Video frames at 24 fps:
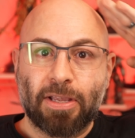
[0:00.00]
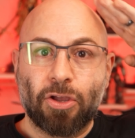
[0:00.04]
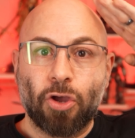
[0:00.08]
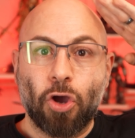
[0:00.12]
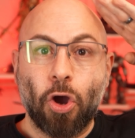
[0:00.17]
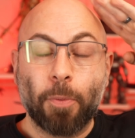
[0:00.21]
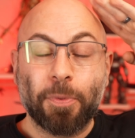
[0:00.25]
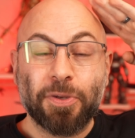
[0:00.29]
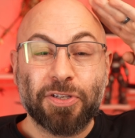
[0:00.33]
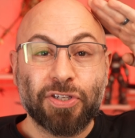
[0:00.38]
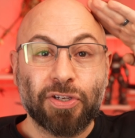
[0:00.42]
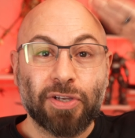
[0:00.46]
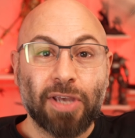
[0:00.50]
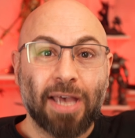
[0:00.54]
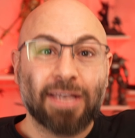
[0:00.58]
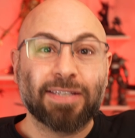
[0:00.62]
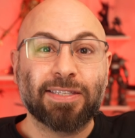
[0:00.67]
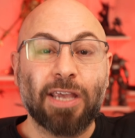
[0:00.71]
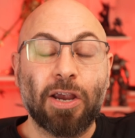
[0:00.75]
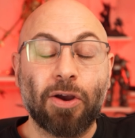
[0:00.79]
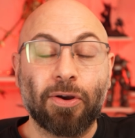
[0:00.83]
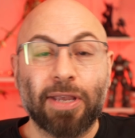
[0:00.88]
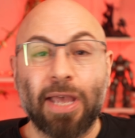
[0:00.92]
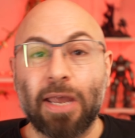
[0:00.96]
Hope to see you guys
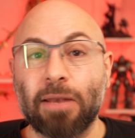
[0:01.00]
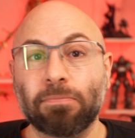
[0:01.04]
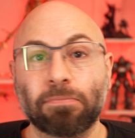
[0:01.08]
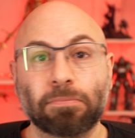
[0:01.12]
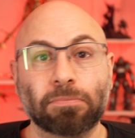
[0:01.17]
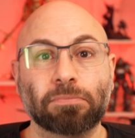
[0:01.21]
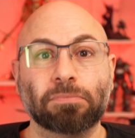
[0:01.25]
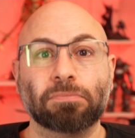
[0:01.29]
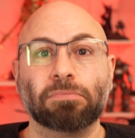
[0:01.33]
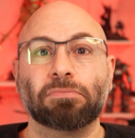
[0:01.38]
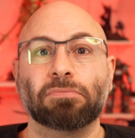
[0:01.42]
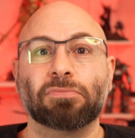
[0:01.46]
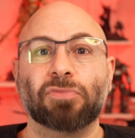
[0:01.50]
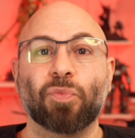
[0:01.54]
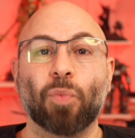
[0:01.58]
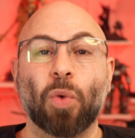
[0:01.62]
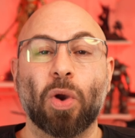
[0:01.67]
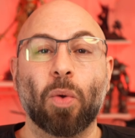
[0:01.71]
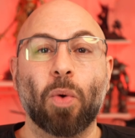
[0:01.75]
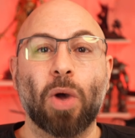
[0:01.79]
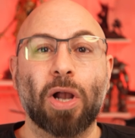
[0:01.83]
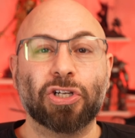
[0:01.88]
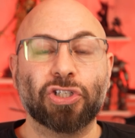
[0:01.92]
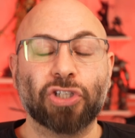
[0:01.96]
there again. Want
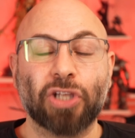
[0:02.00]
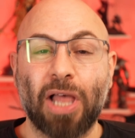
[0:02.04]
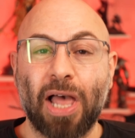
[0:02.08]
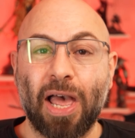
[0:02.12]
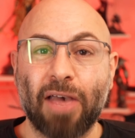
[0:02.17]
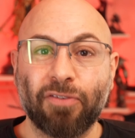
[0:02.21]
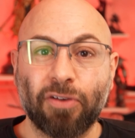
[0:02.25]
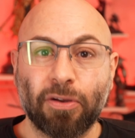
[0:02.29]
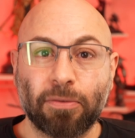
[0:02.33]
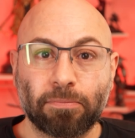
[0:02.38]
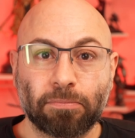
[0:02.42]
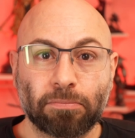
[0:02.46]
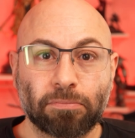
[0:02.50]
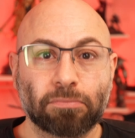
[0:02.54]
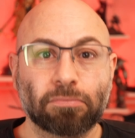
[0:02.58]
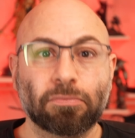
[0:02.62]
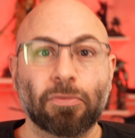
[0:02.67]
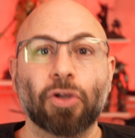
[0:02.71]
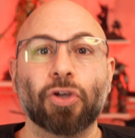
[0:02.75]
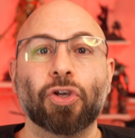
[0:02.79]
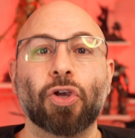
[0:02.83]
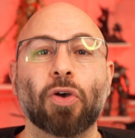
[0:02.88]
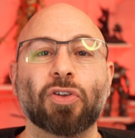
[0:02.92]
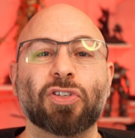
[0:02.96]
to watch live?
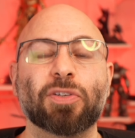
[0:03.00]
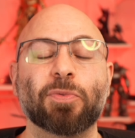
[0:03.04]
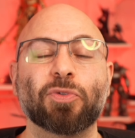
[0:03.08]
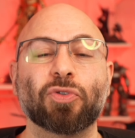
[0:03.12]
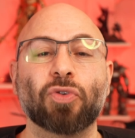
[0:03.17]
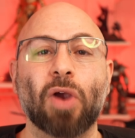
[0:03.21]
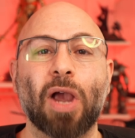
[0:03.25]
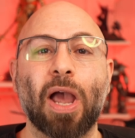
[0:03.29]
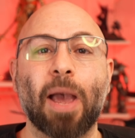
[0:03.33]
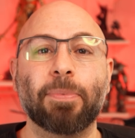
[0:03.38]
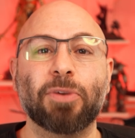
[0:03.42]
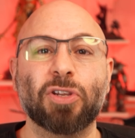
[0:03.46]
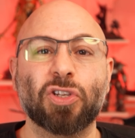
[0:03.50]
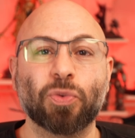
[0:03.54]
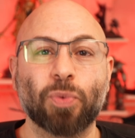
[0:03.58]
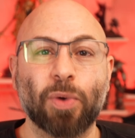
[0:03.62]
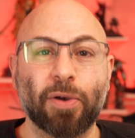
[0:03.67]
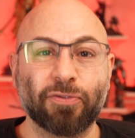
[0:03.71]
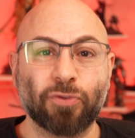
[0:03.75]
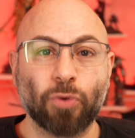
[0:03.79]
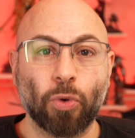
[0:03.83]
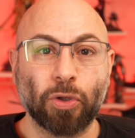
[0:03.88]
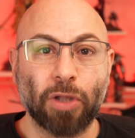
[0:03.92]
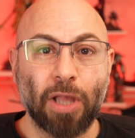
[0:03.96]
Go subscribe to
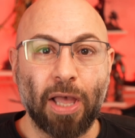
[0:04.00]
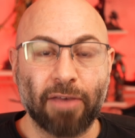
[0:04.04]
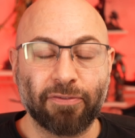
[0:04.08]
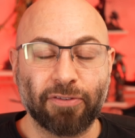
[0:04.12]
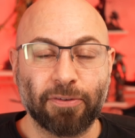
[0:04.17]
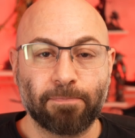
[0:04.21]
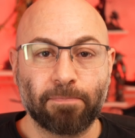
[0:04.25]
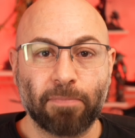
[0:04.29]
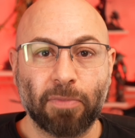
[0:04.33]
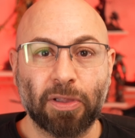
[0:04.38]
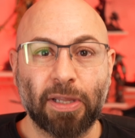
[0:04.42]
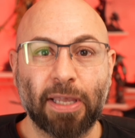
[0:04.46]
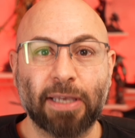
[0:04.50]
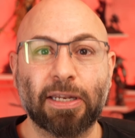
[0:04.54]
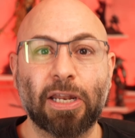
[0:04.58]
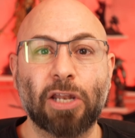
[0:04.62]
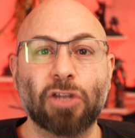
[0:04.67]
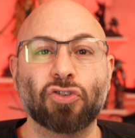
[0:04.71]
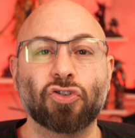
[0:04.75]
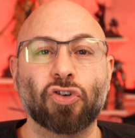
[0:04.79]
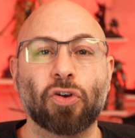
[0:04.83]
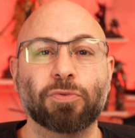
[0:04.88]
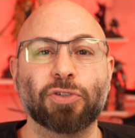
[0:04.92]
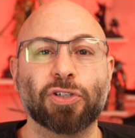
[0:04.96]
Swiftor Live. Link in the
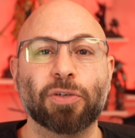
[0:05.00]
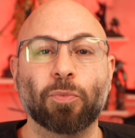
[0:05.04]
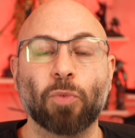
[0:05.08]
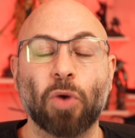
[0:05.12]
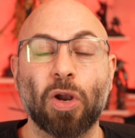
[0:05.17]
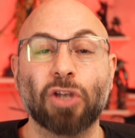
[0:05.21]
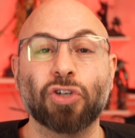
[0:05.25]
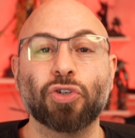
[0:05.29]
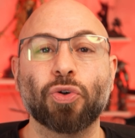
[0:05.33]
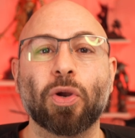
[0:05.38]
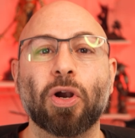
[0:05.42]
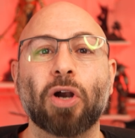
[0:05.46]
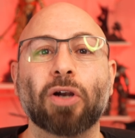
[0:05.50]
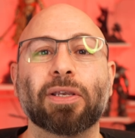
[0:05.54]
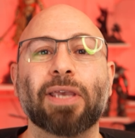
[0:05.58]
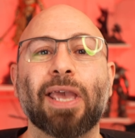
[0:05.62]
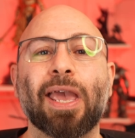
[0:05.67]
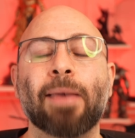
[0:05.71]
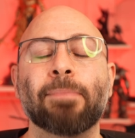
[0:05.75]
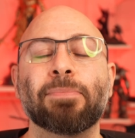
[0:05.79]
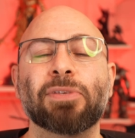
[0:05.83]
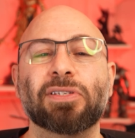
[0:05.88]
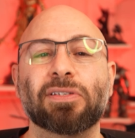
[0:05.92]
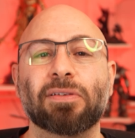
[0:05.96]
description. Want to join our
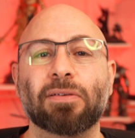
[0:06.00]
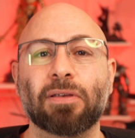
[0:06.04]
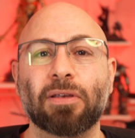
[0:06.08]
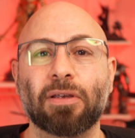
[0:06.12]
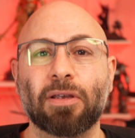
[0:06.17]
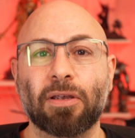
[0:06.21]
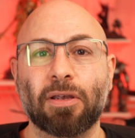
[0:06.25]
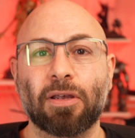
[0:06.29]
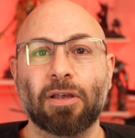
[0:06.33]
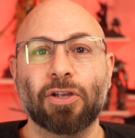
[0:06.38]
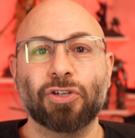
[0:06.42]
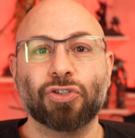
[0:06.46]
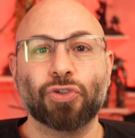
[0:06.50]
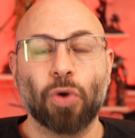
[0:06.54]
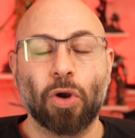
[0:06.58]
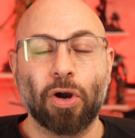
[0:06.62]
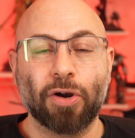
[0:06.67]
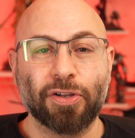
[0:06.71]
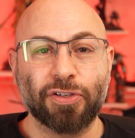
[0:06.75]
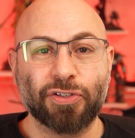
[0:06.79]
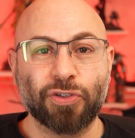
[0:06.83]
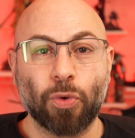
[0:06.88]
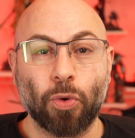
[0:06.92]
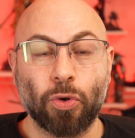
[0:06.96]
games? Go on our
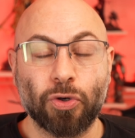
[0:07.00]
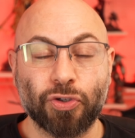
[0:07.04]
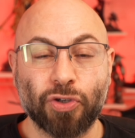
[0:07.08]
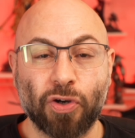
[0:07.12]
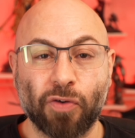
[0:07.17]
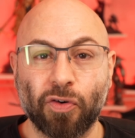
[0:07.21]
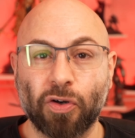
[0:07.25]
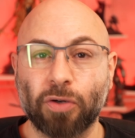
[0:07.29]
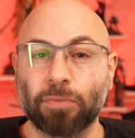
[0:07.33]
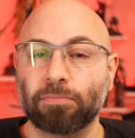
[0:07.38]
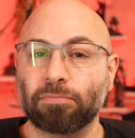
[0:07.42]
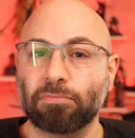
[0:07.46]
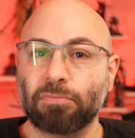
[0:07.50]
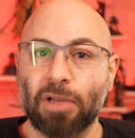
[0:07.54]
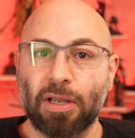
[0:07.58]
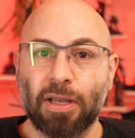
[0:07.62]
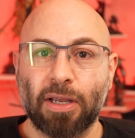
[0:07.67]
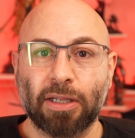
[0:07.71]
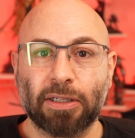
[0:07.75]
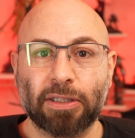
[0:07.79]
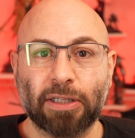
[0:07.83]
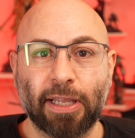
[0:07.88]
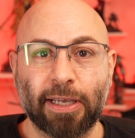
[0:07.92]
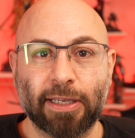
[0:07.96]
Discord server.
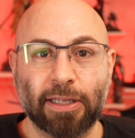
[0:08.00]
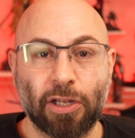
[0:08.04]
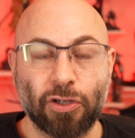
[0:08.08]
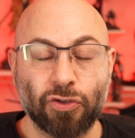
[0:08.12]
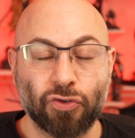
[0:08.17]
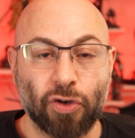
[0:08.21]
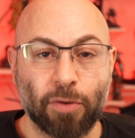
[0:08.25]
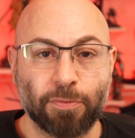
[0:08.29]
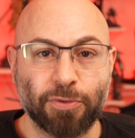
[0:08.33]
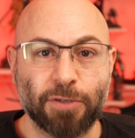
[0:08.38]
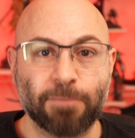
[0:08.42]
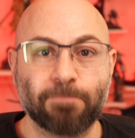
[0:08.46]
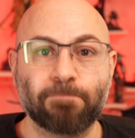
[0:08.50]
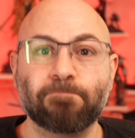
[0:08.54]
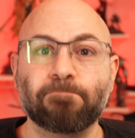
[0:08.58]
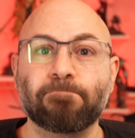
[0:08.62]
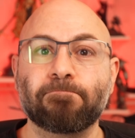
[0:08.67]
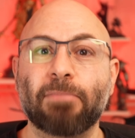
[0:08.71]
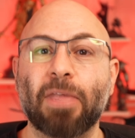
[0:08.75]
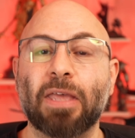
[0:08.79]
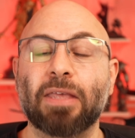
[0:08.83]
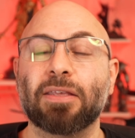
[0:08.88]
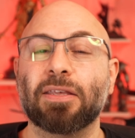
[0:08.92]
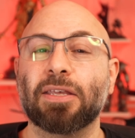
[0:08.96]
Link in the description.
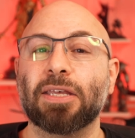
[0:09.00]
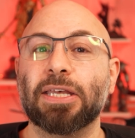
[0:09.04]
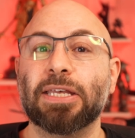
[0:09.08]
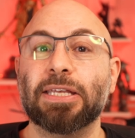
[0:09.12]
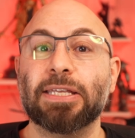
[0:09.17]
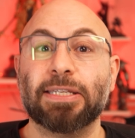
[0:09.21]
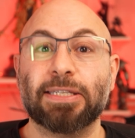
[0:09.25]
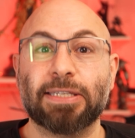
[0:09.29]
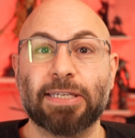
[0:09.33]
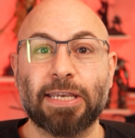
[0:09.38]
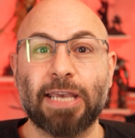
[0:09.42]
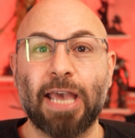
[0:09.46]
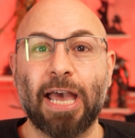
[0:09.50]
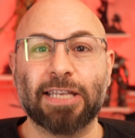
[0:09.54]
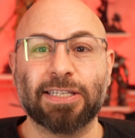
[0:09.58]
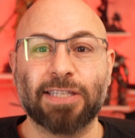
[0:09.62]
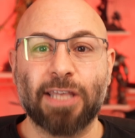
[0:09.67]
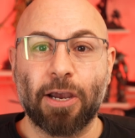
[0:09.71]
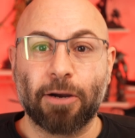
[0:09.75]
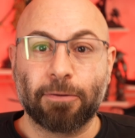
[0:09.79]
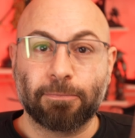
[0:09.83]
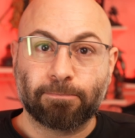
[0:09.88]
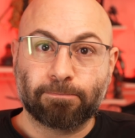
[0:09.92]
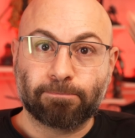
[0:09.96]
See you guys
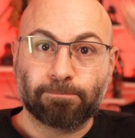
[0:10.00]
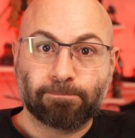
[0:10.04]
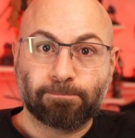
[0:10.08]
there.